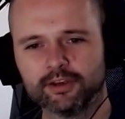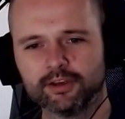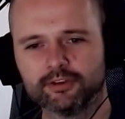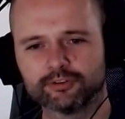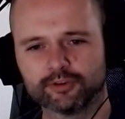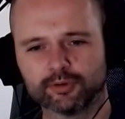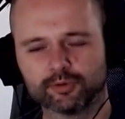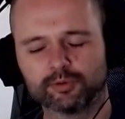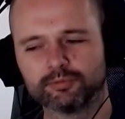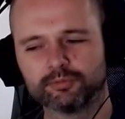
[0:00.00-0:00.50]

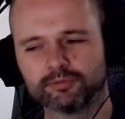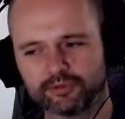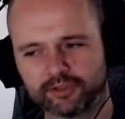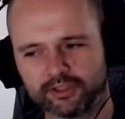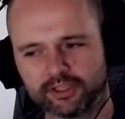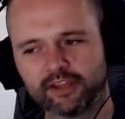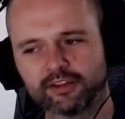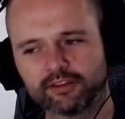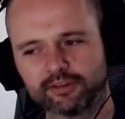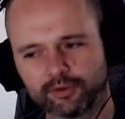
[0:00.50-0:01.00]
so
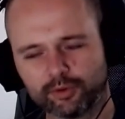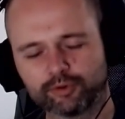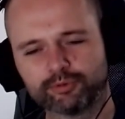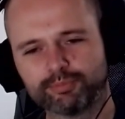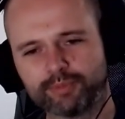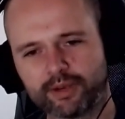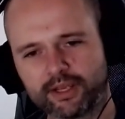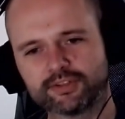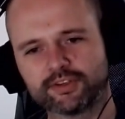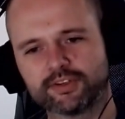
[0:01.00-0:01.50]
get those
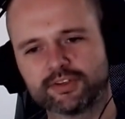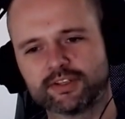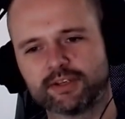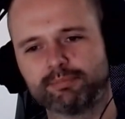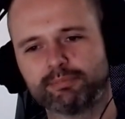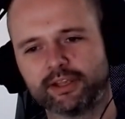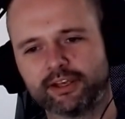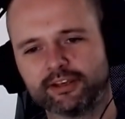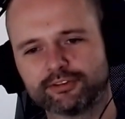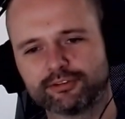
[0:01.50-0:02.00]
basics in
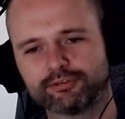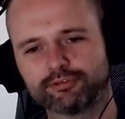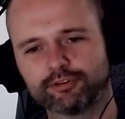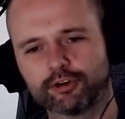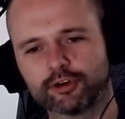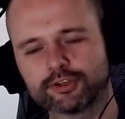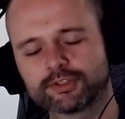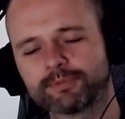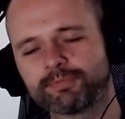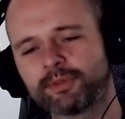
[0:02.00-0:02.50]
place
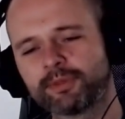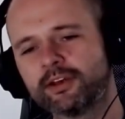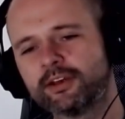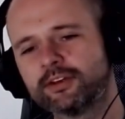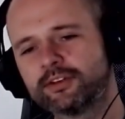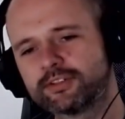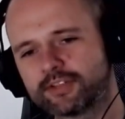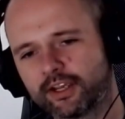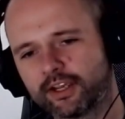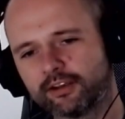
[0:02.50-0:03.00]
first
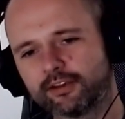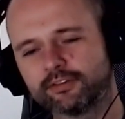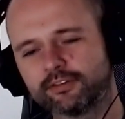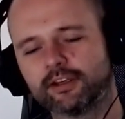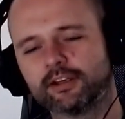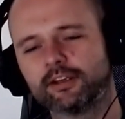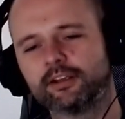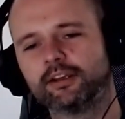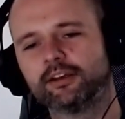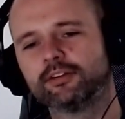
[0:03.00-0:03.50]
second
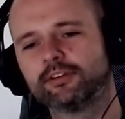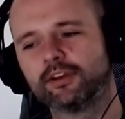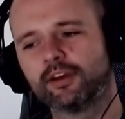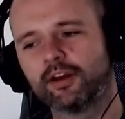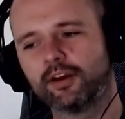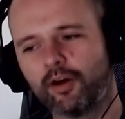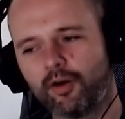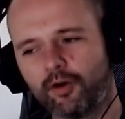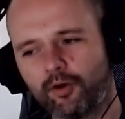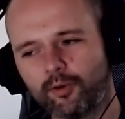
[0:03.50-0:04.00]
thing is
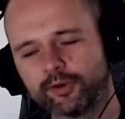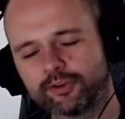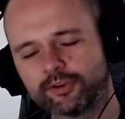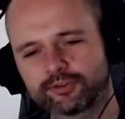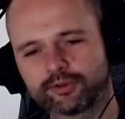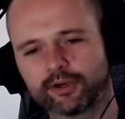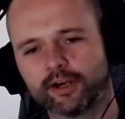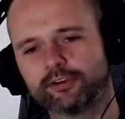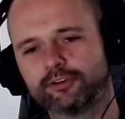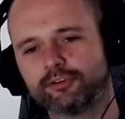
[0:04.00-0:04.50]
always
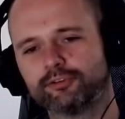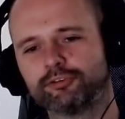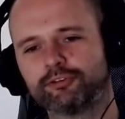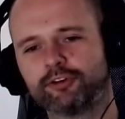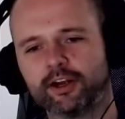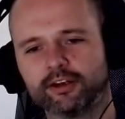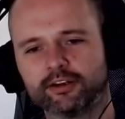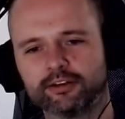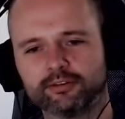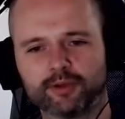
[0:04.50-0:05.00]
try to
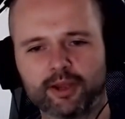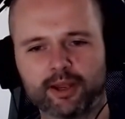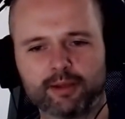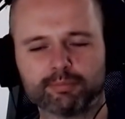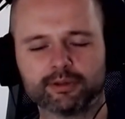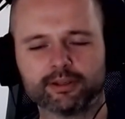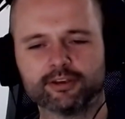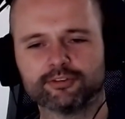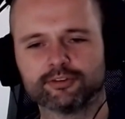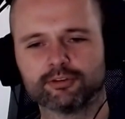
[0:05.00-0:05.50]
find a
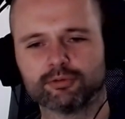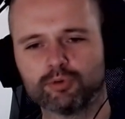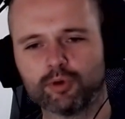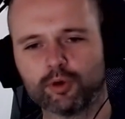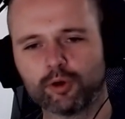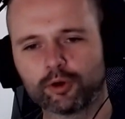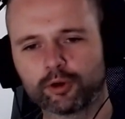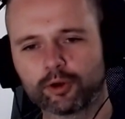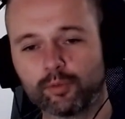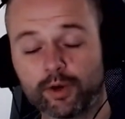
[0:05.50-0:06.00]
place of
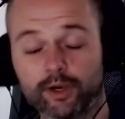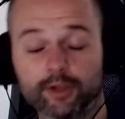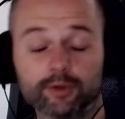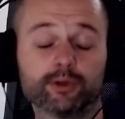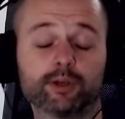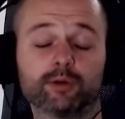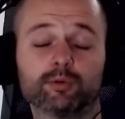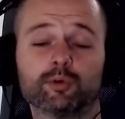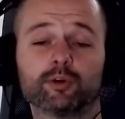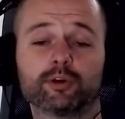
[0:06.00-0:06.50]
work where you
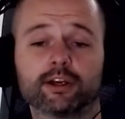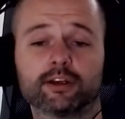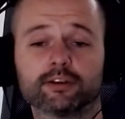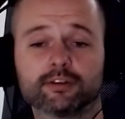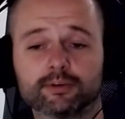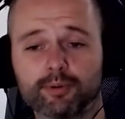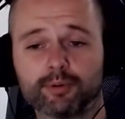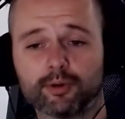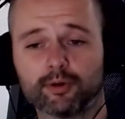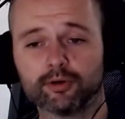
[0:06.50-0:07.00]
can work
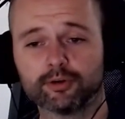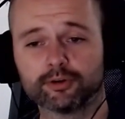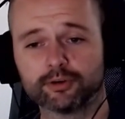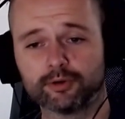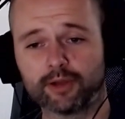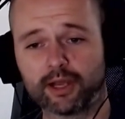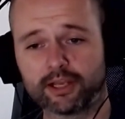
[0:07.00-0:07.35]
as part of,